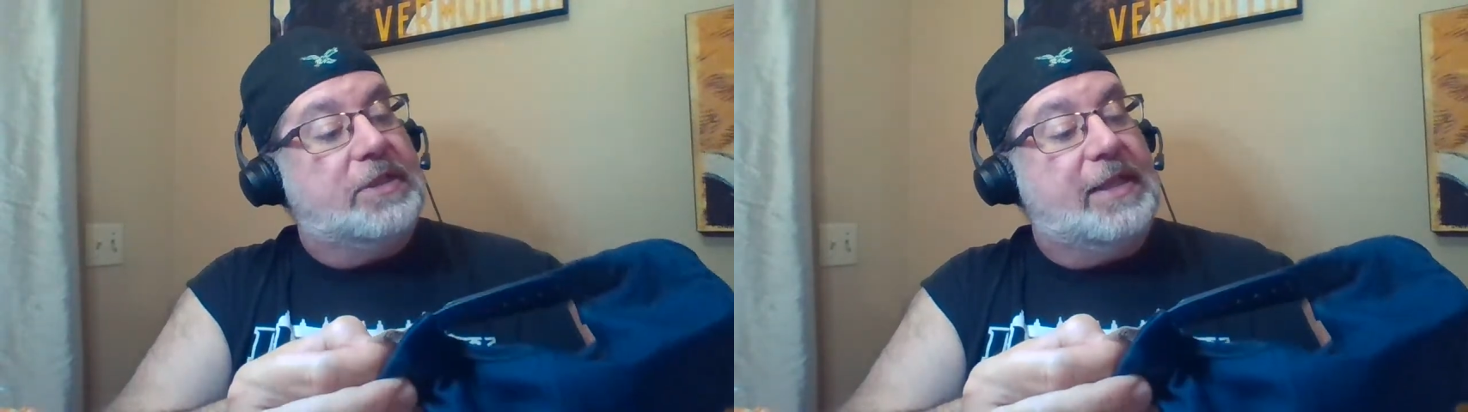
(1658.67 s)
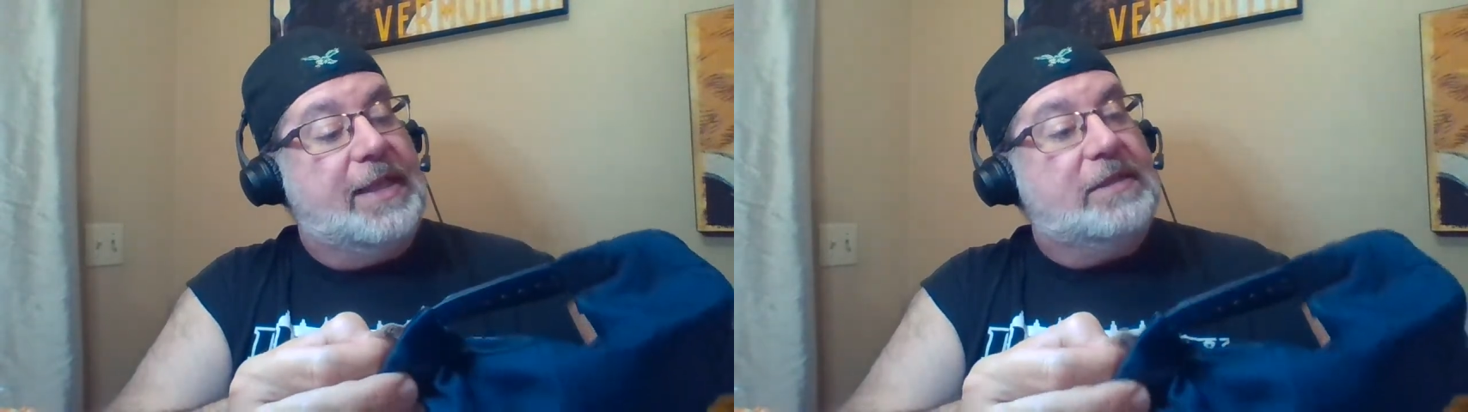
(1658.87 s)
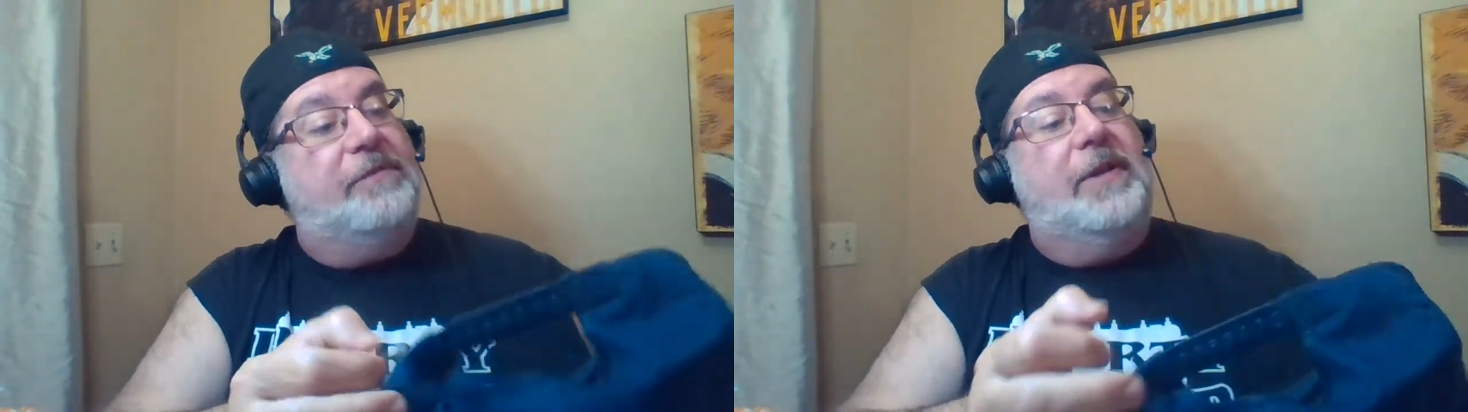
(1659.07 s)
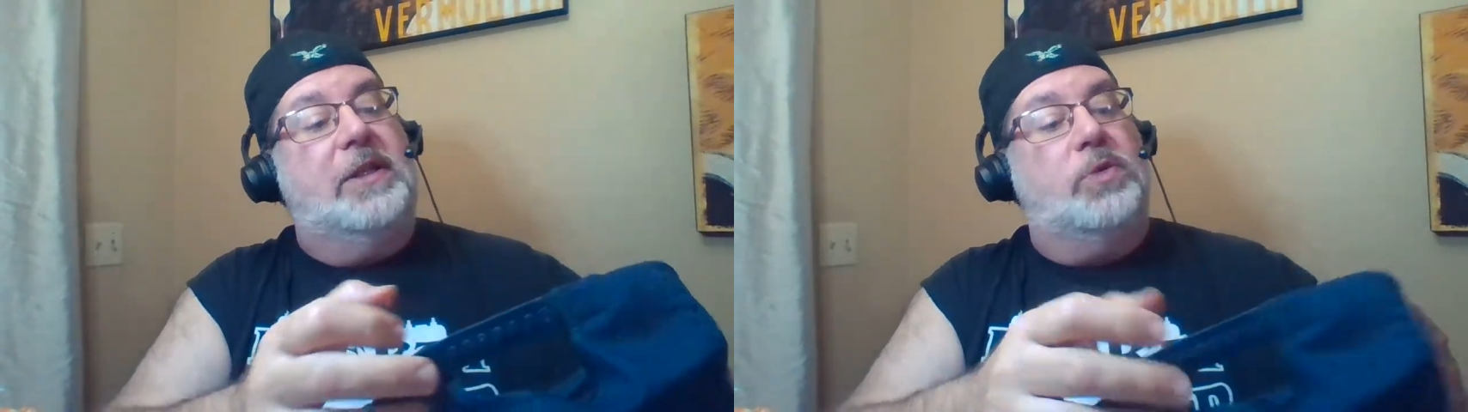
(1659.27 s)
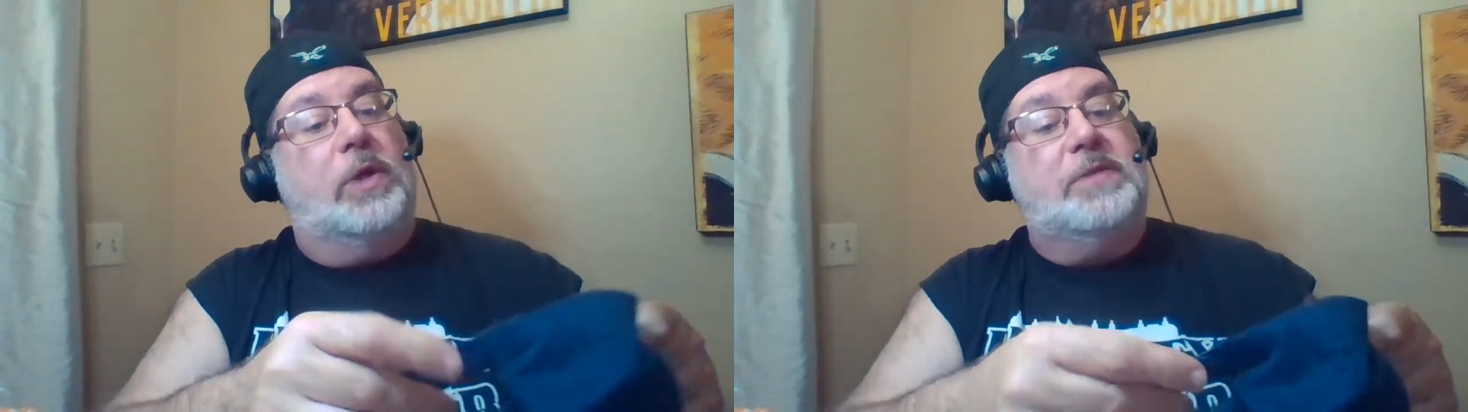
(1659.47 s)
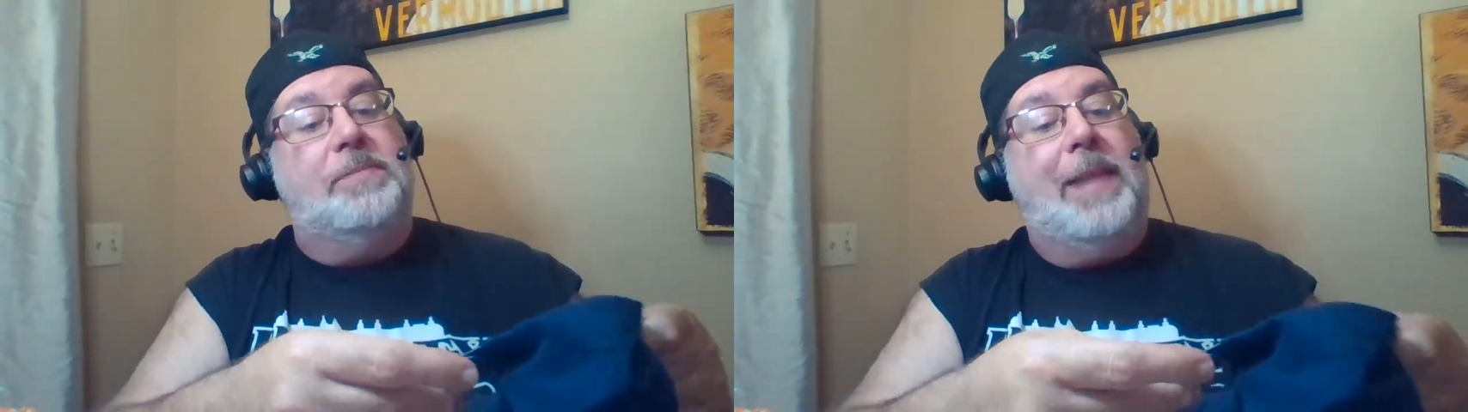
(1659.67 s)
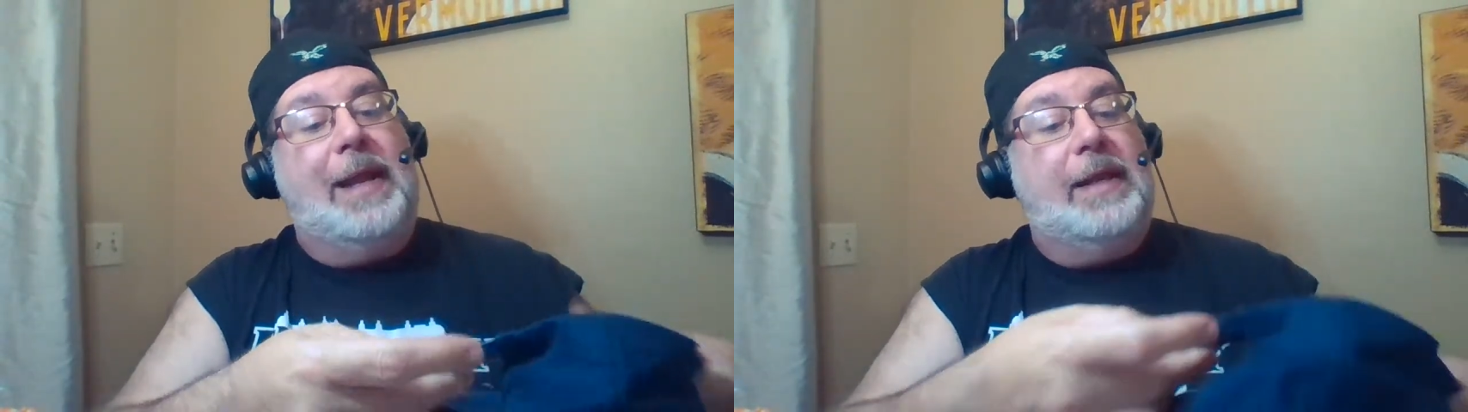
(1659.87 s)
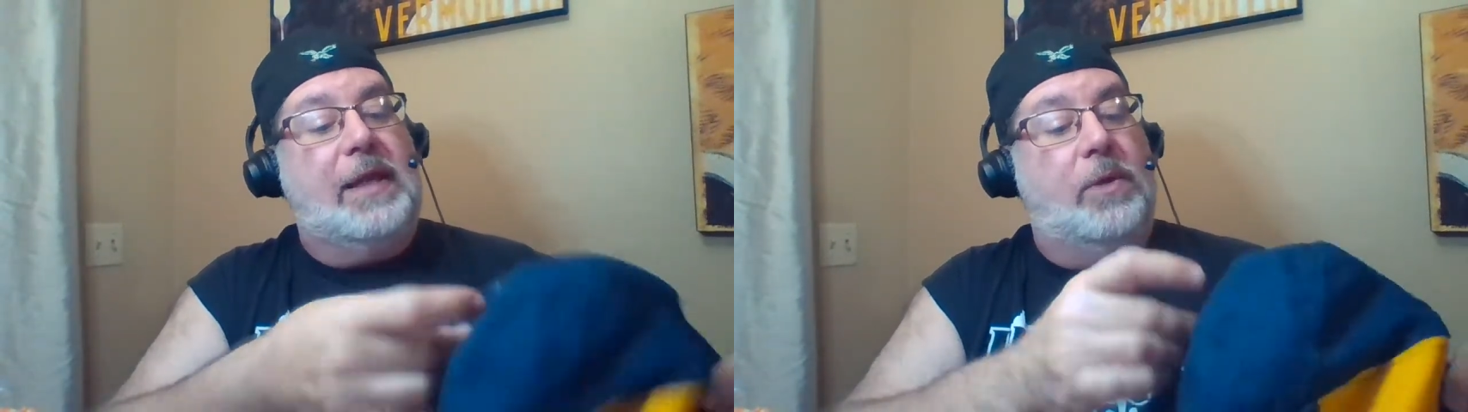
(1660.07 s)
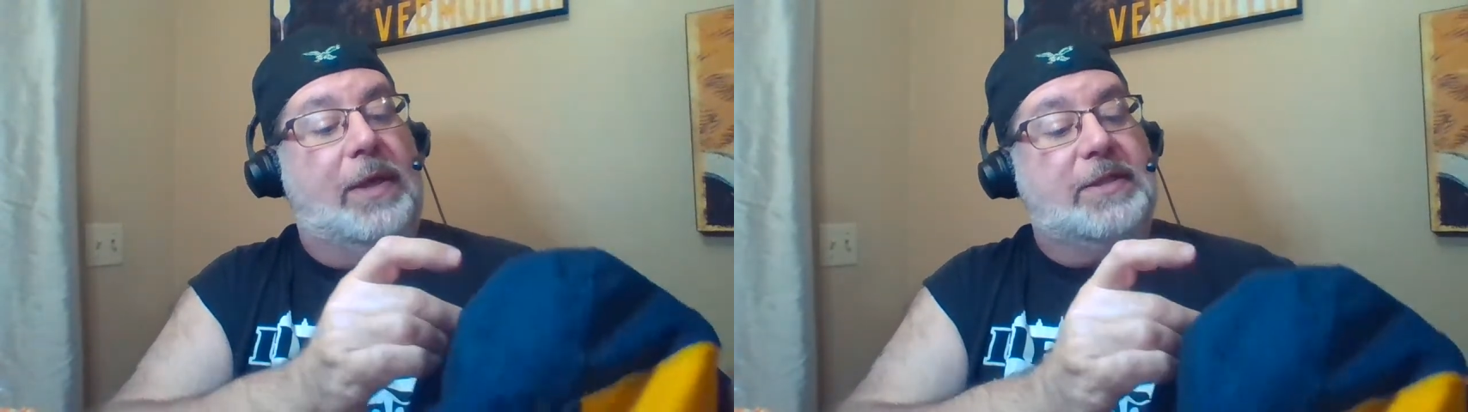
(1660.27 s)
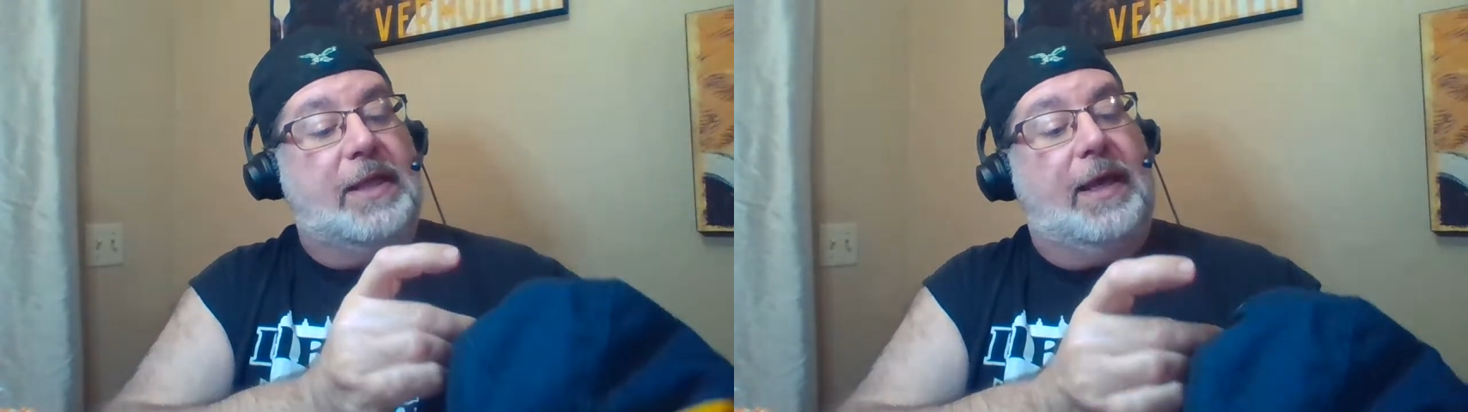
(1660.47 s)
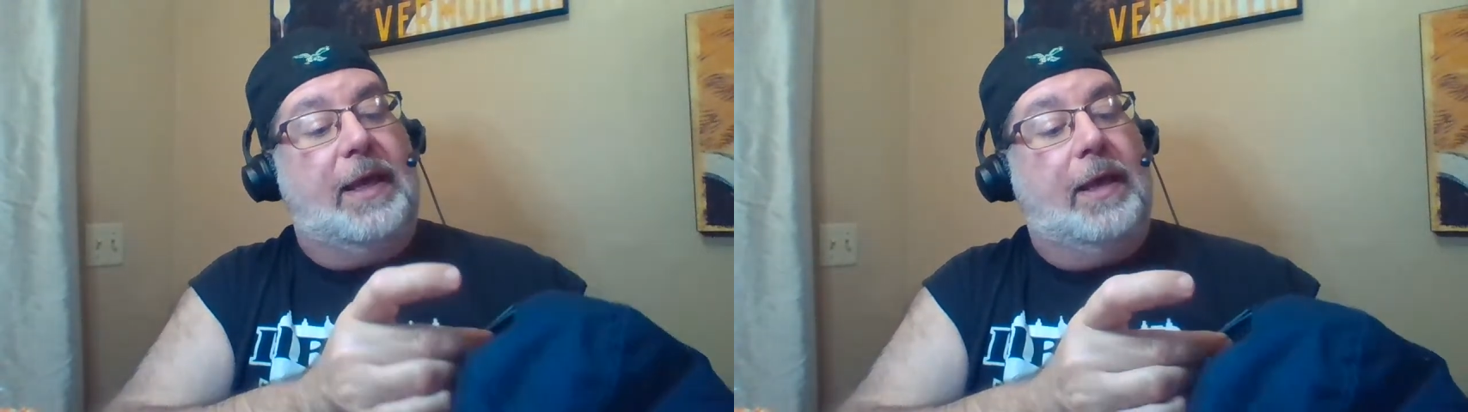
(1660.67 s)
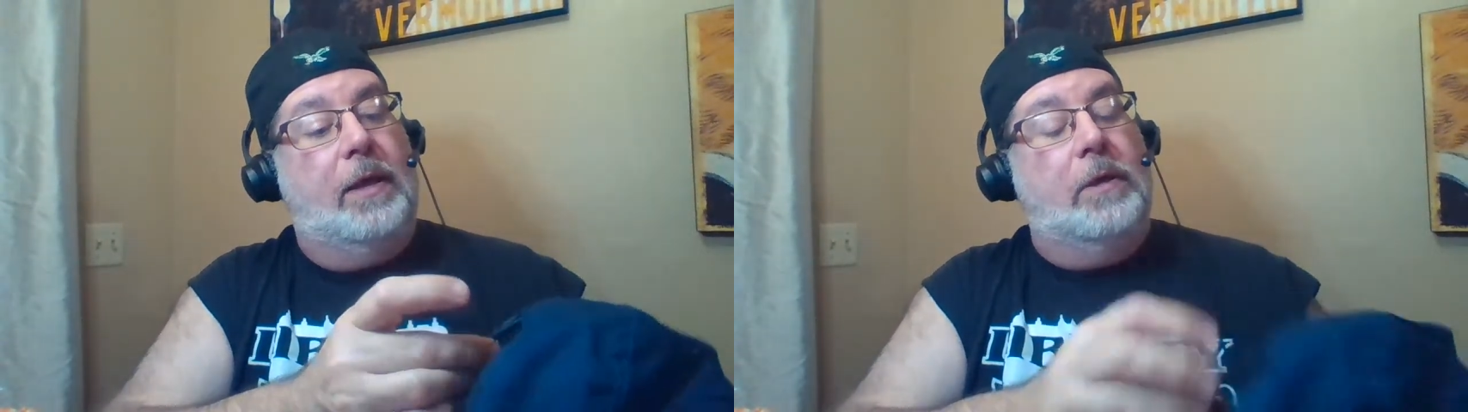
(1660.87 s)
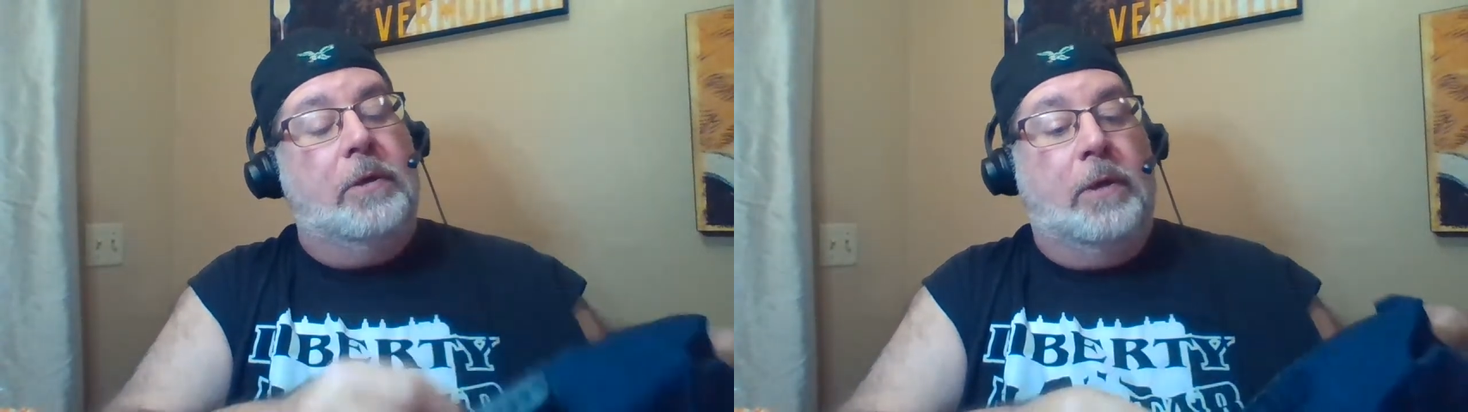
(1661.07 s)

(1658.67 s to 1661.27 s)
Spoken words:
So this is a vintage one. It's made in the USA,